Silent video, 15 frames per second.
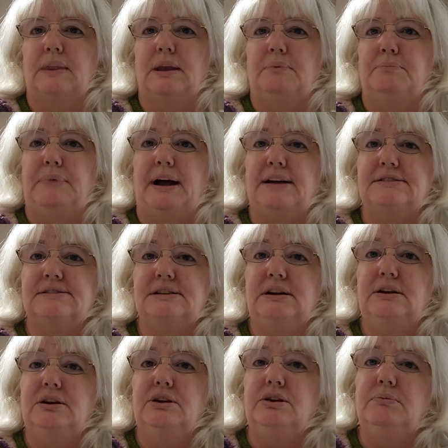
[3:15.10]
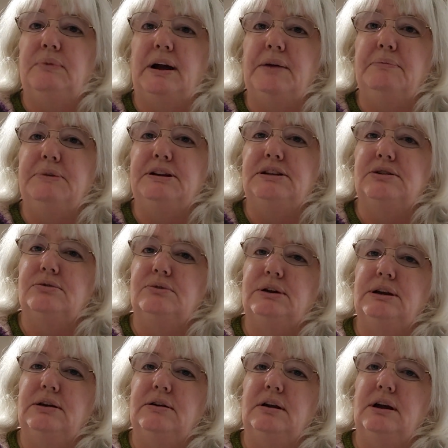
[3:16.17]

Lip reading: basket, you might be doing